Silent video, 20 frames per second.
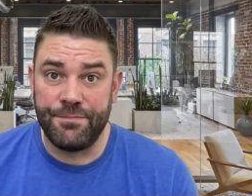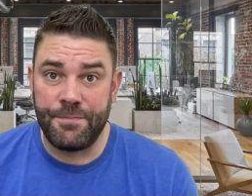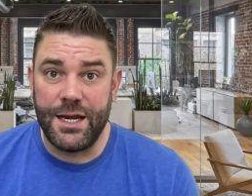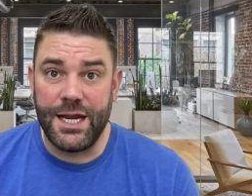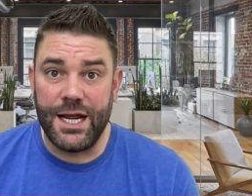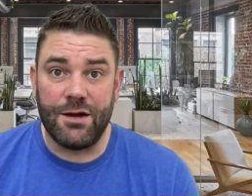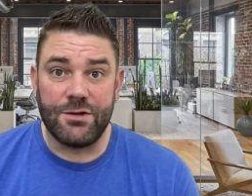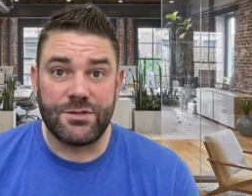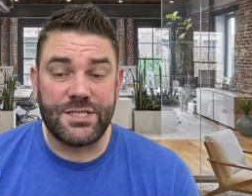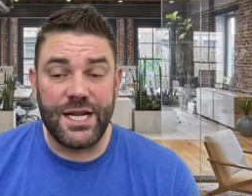
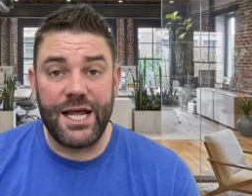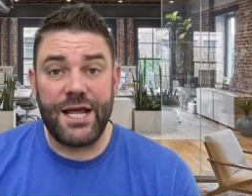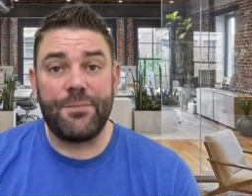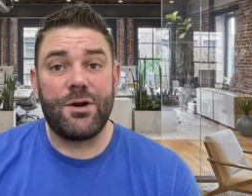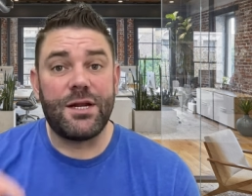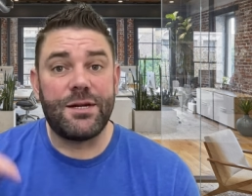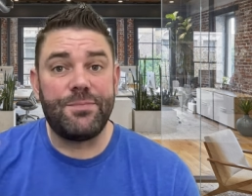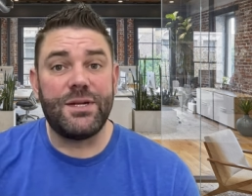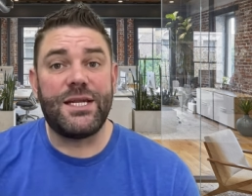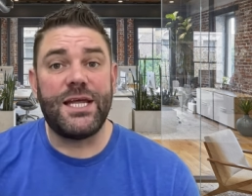Now, today I'm
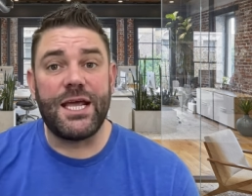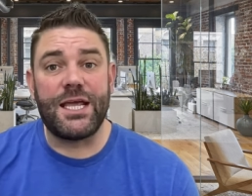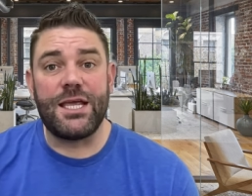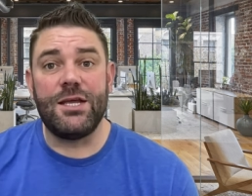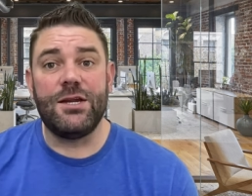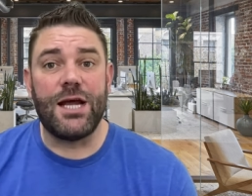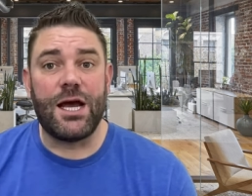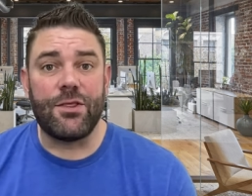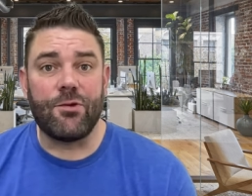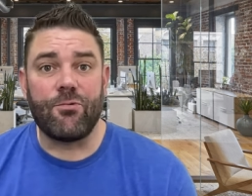going to be taking
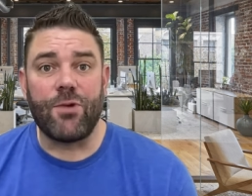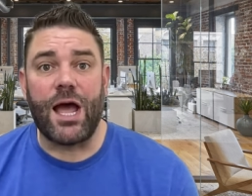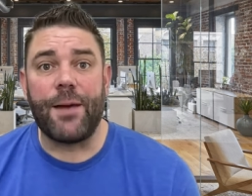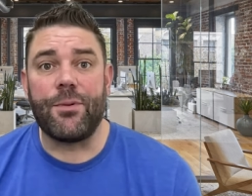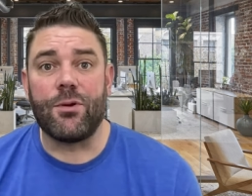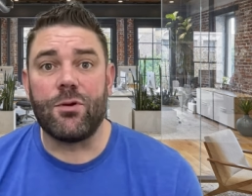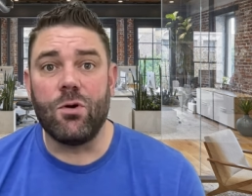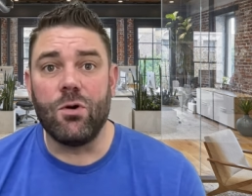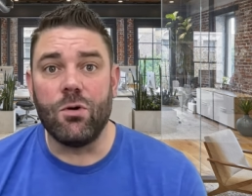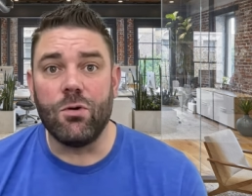down the
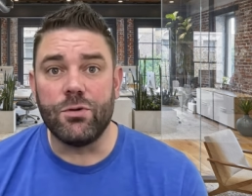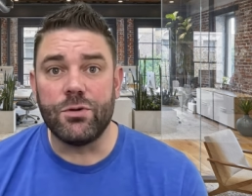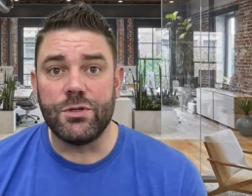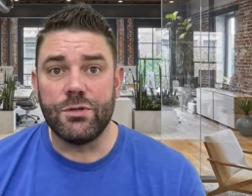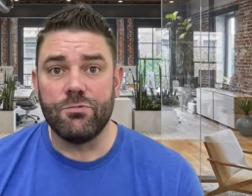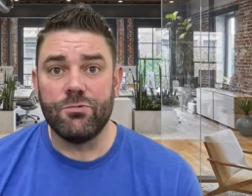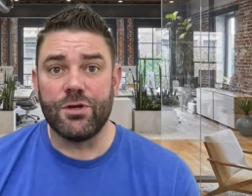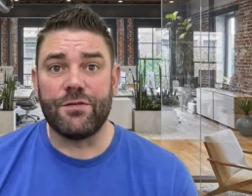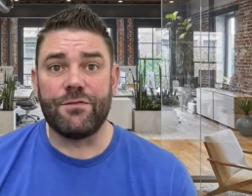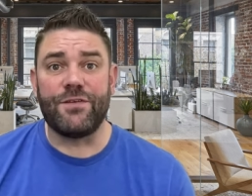rabbit hole
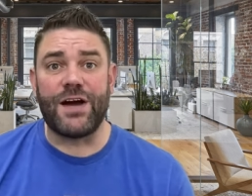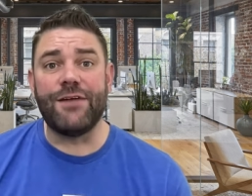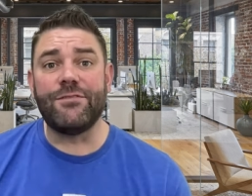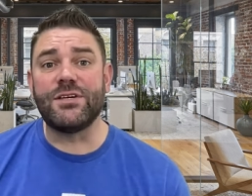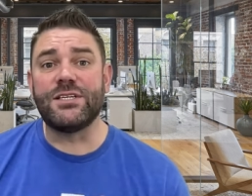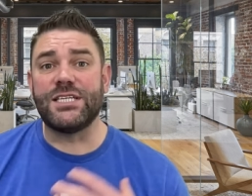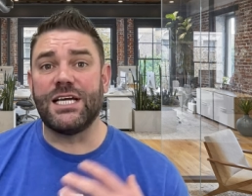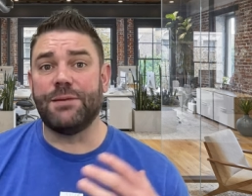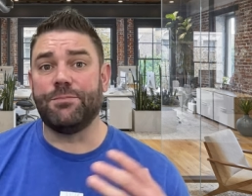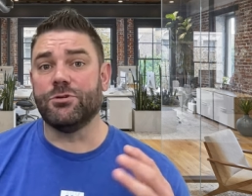with five
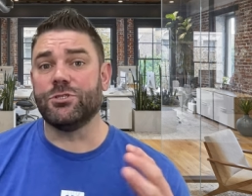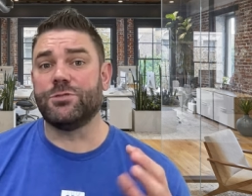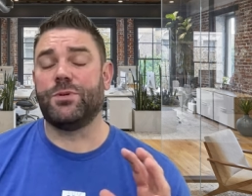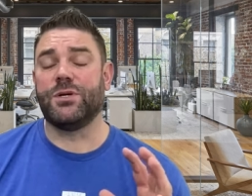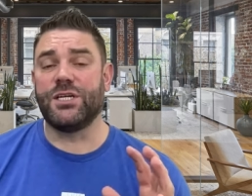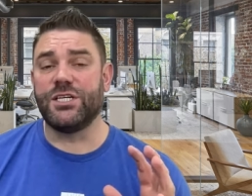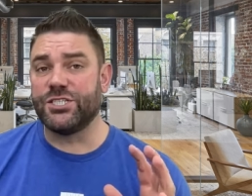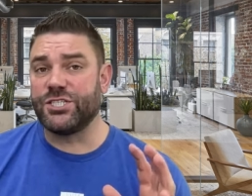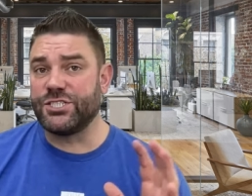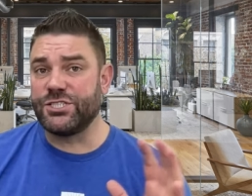examples
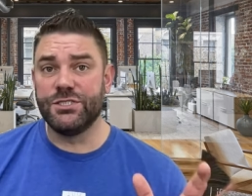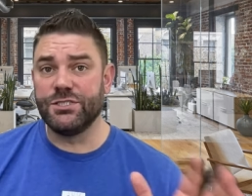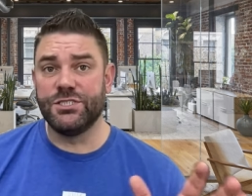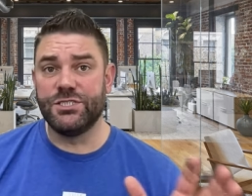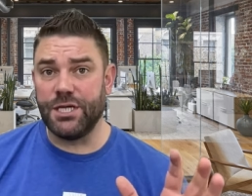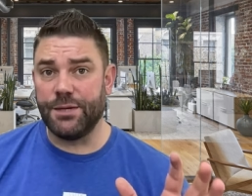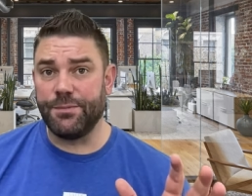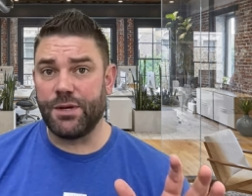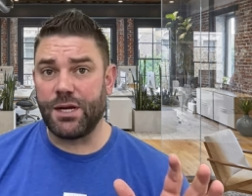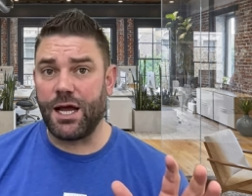putting
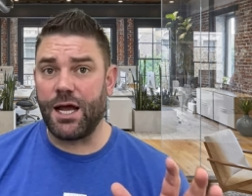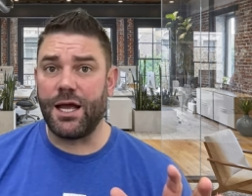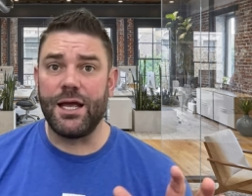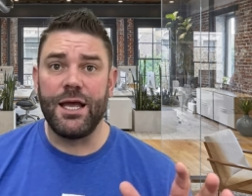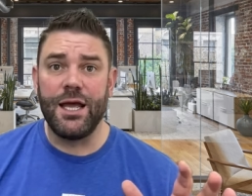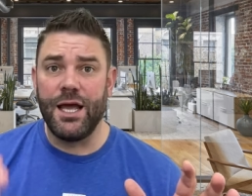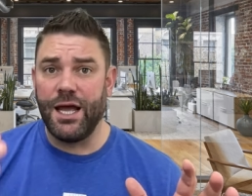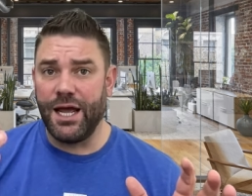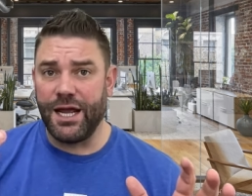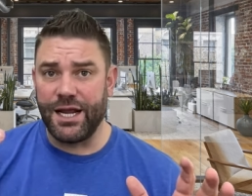Gemini
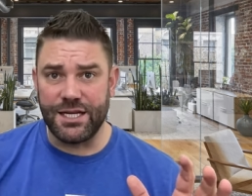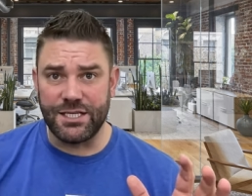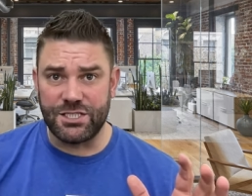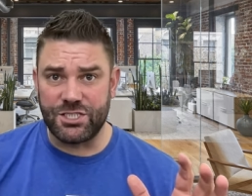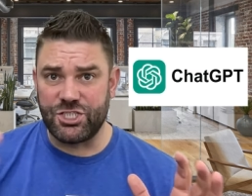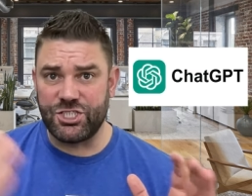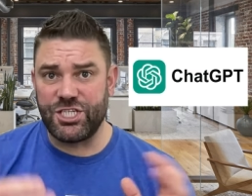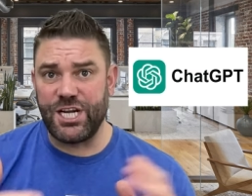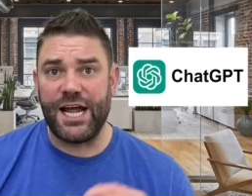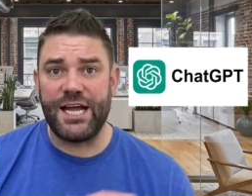
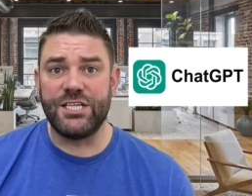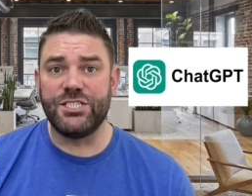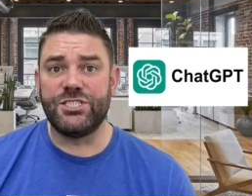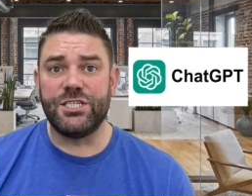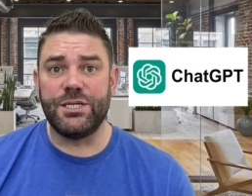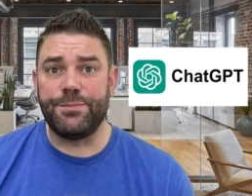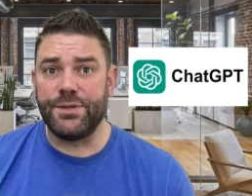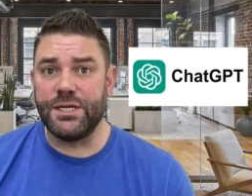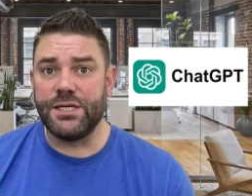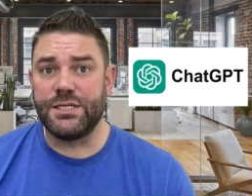against
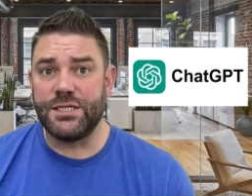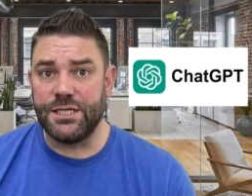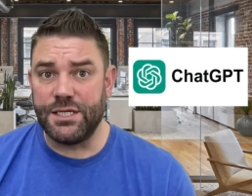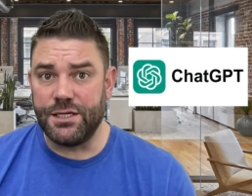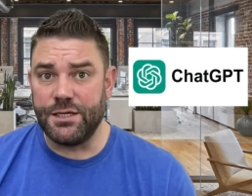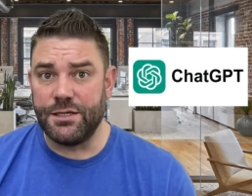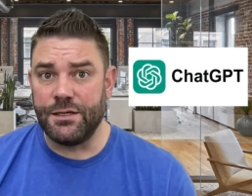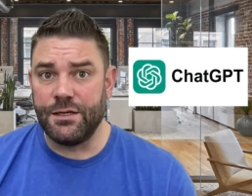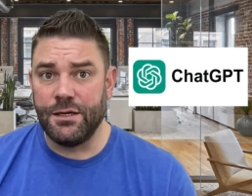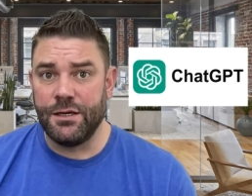ChatGPT.